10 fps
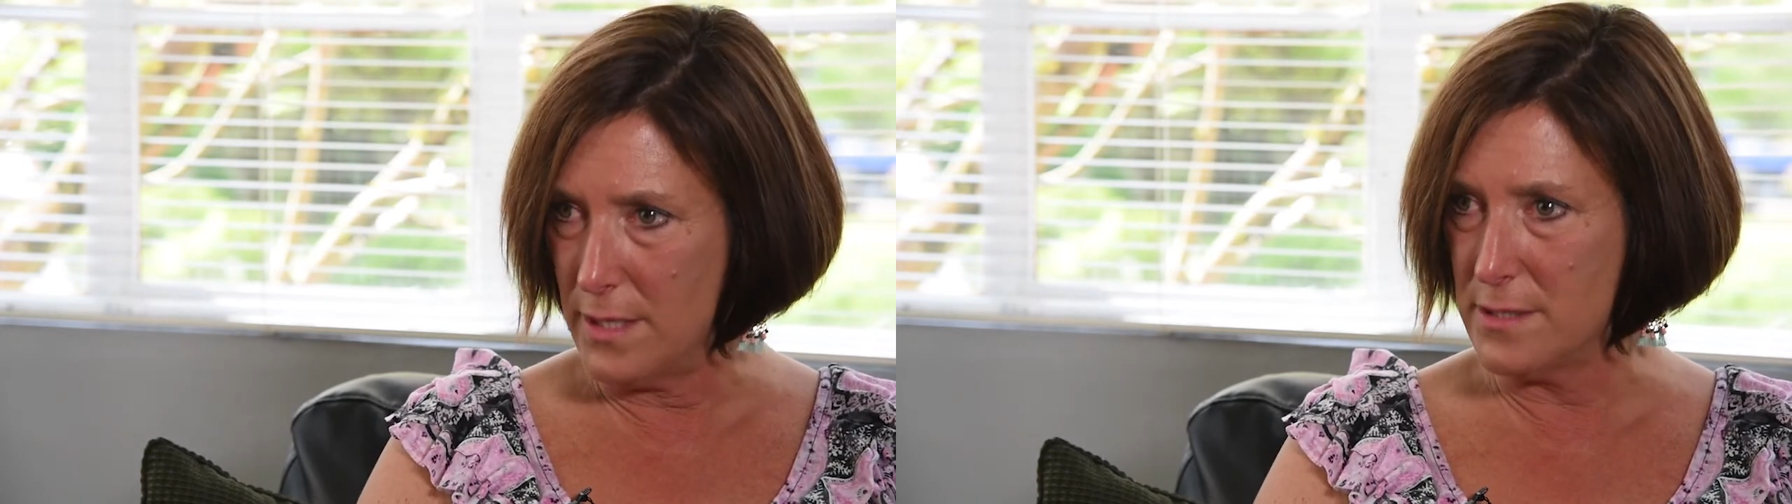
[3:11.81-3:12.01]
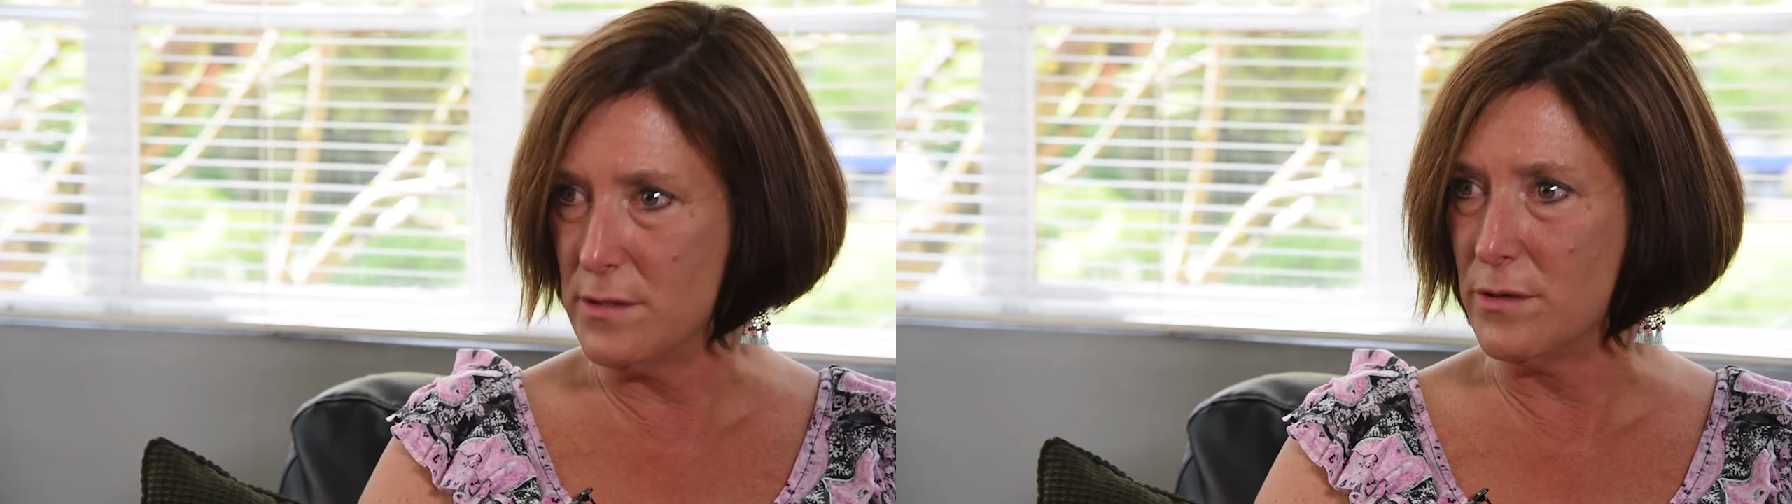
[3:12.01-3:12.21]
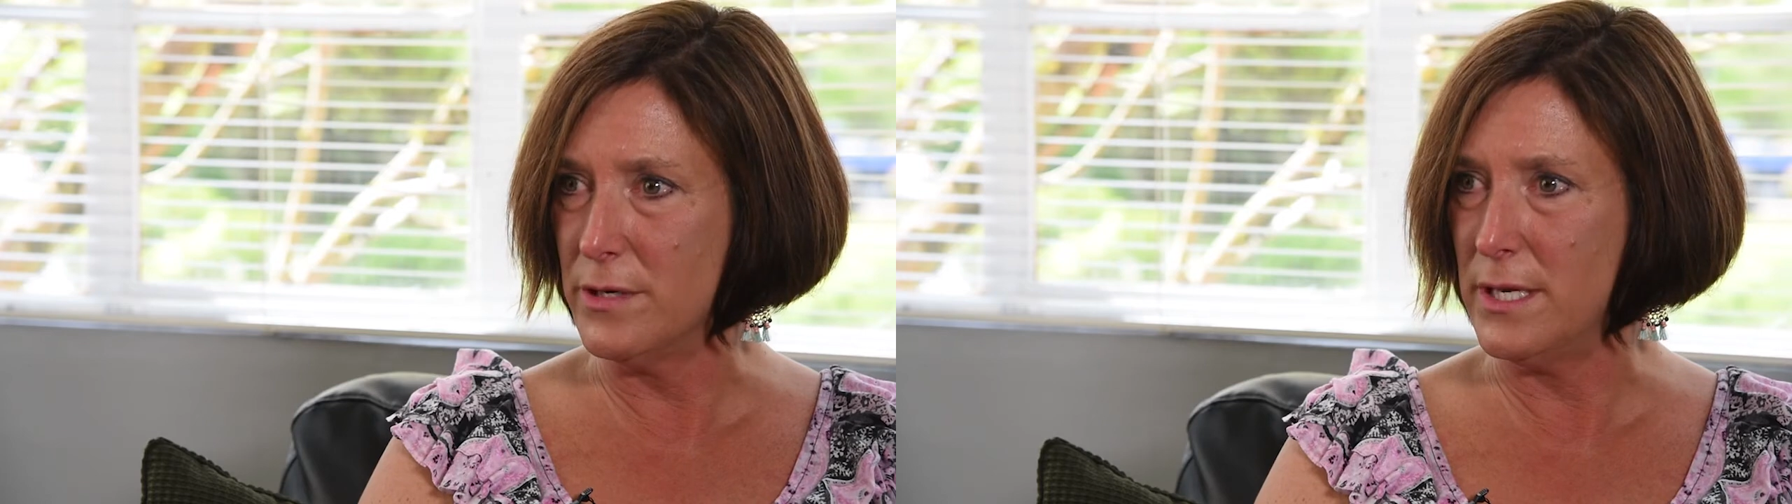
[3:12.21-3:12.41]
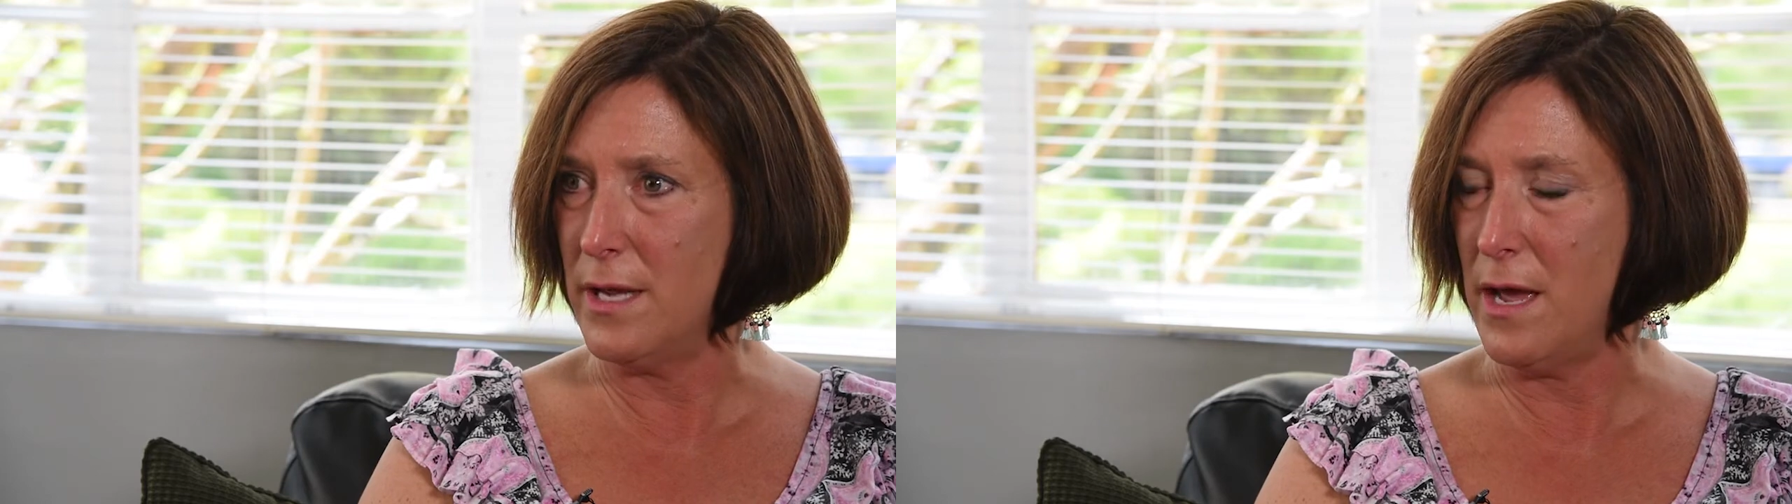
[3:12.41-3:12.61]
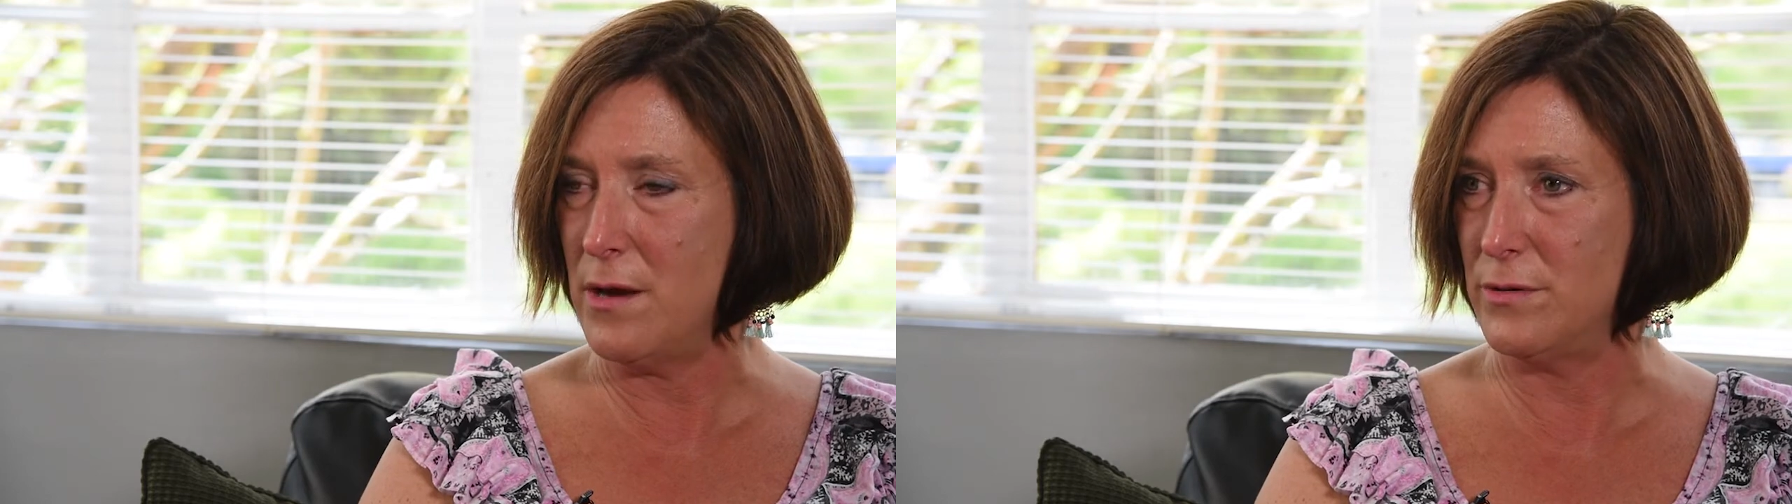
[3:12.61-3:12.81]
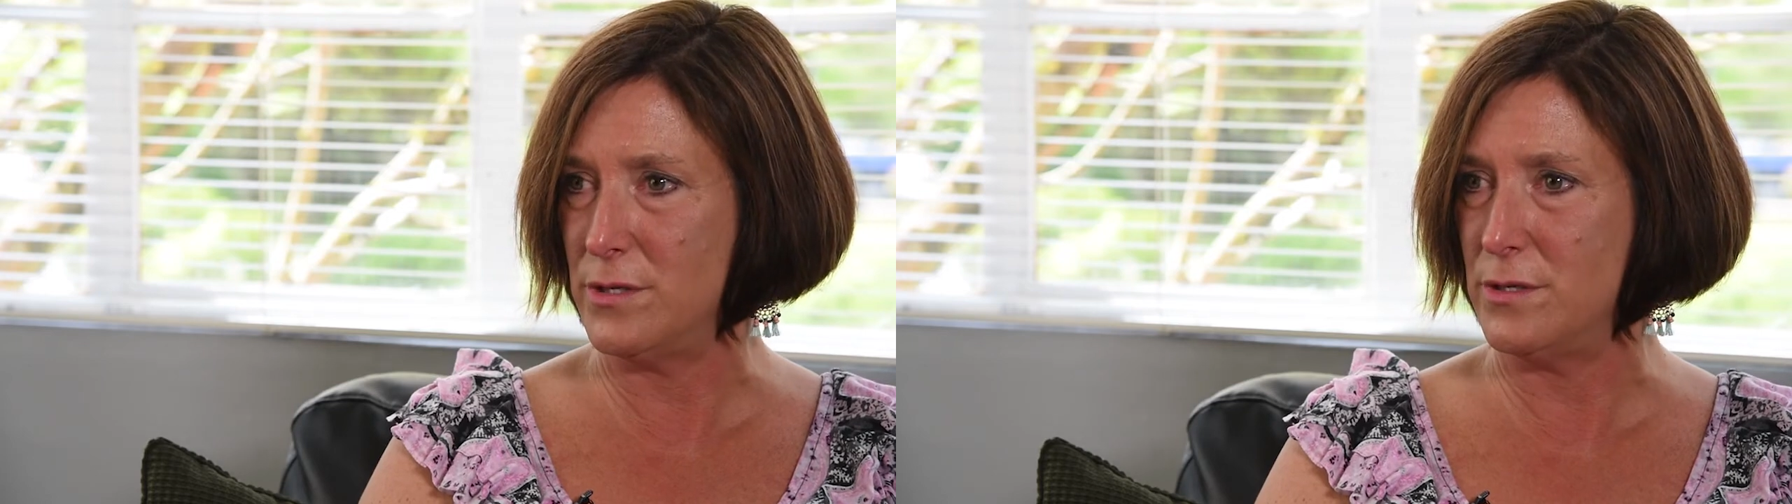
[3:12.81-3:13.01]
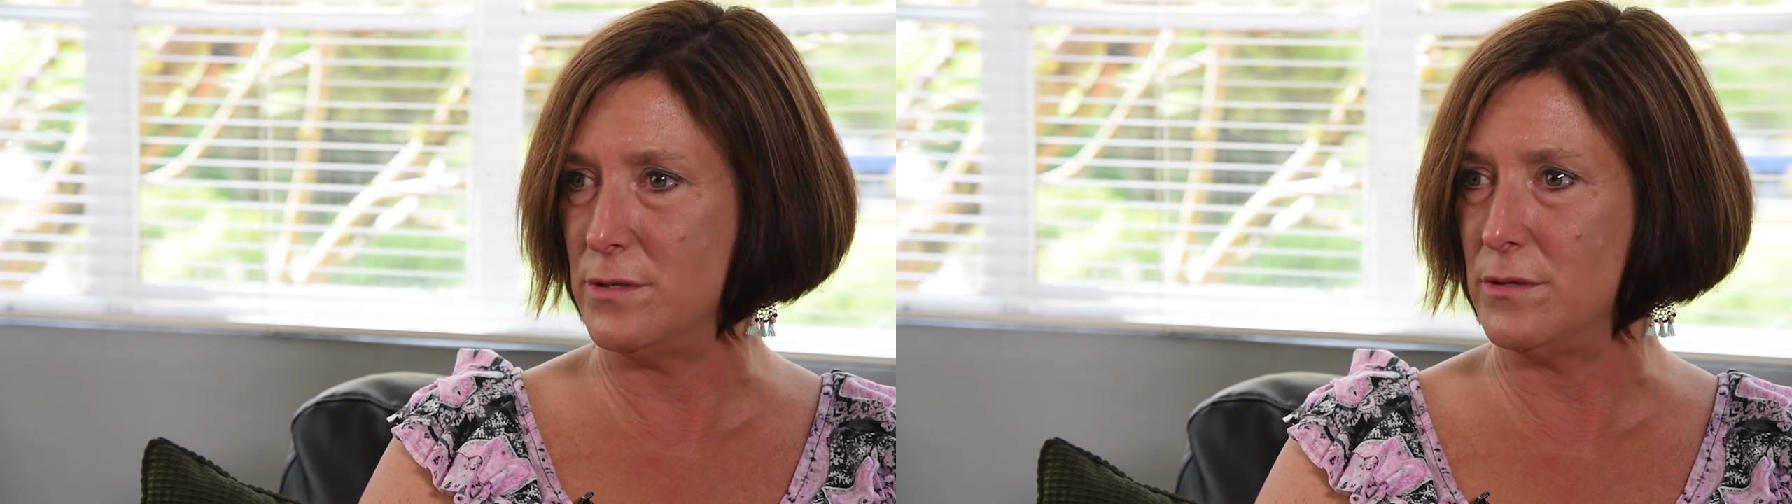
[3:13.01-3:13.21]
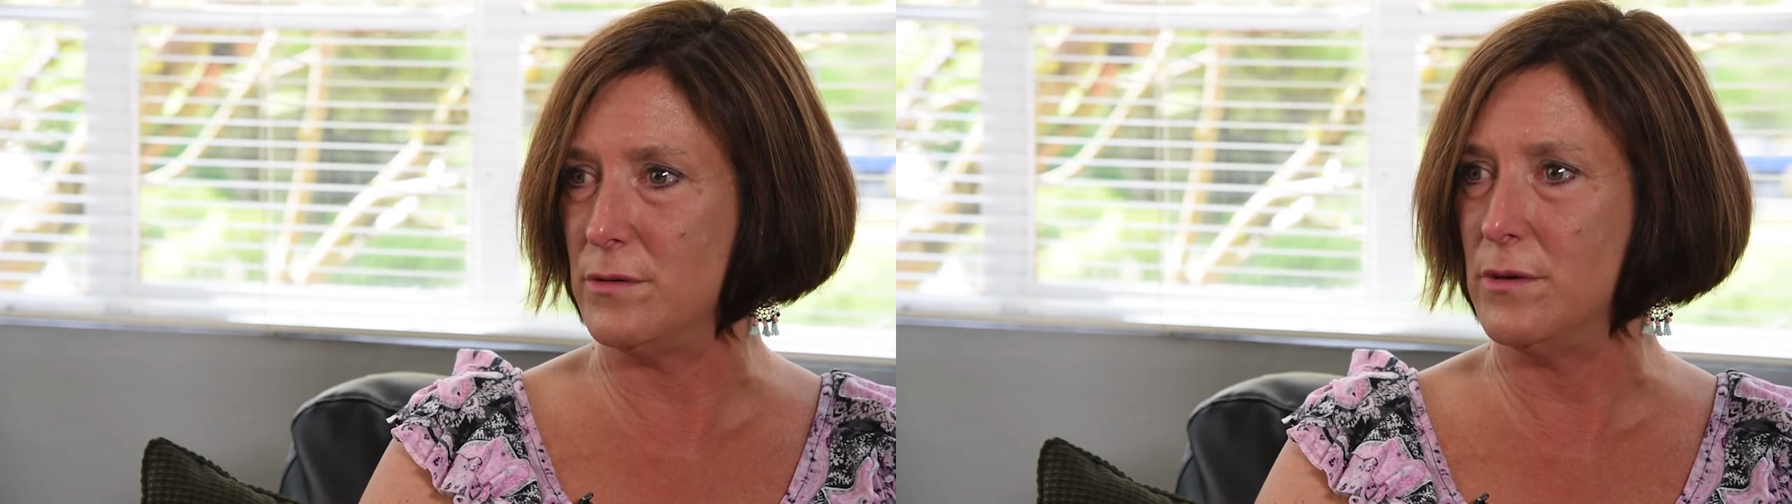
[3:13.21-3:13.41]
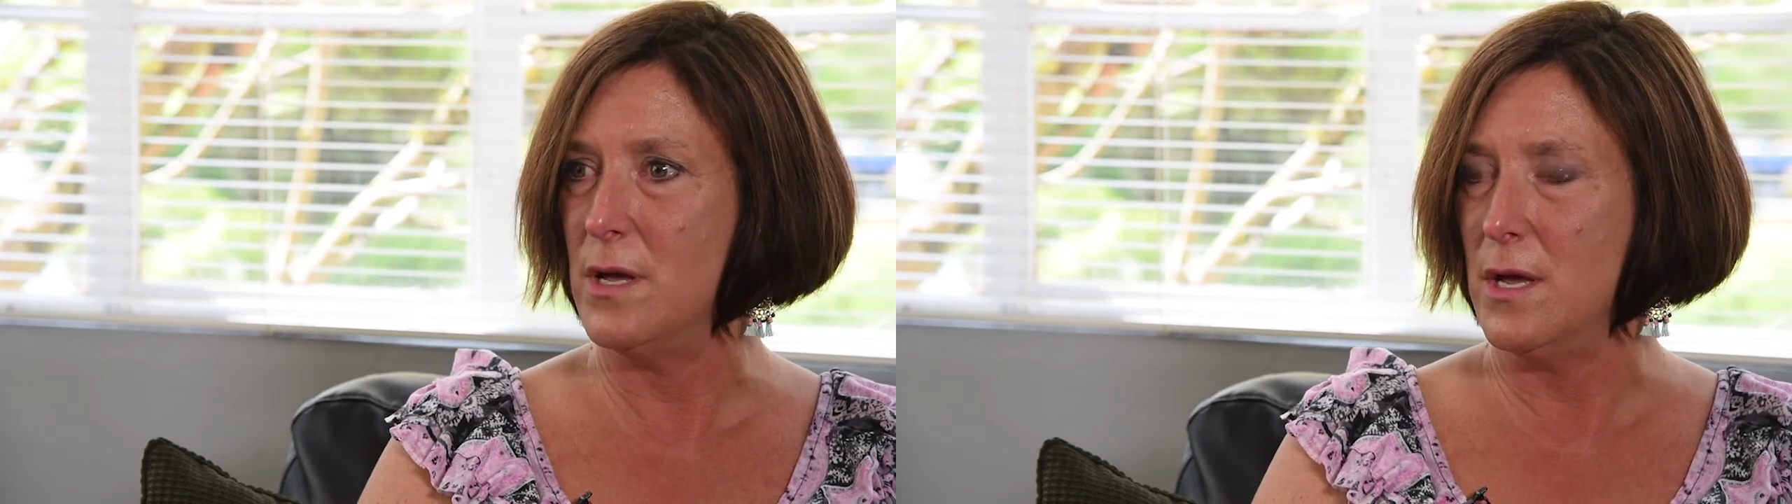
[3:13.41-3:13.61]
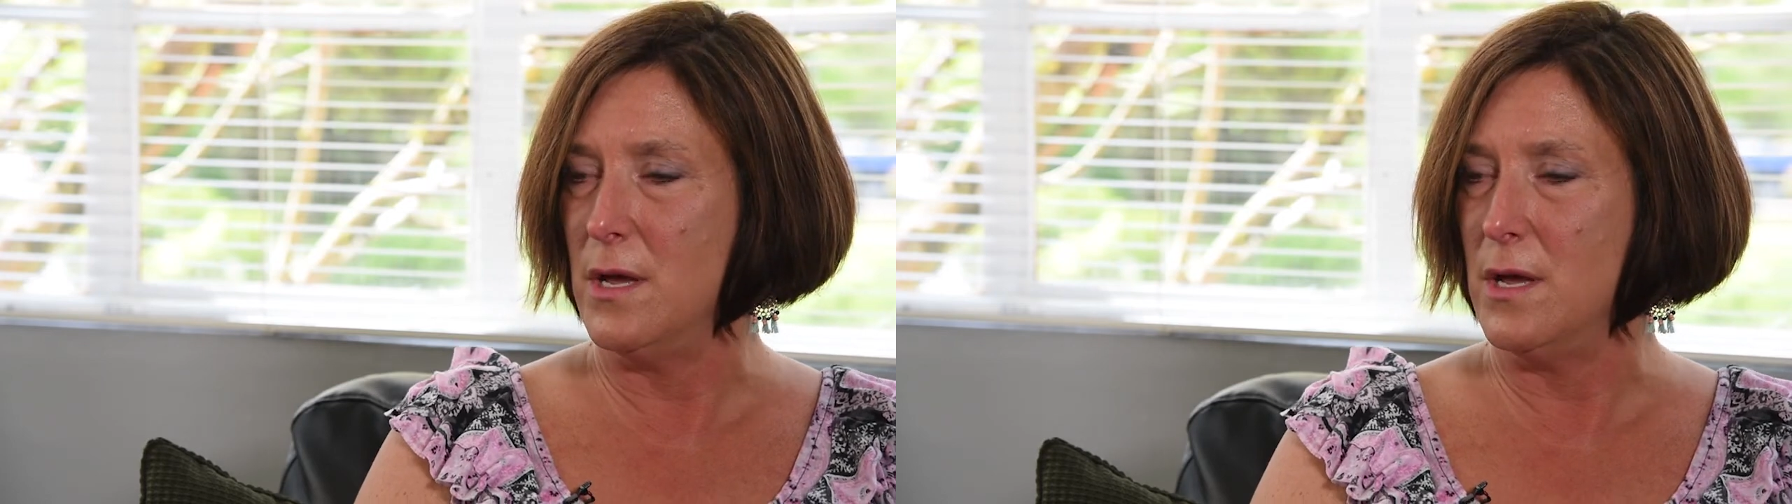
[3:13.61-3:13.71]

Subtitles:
is learning how to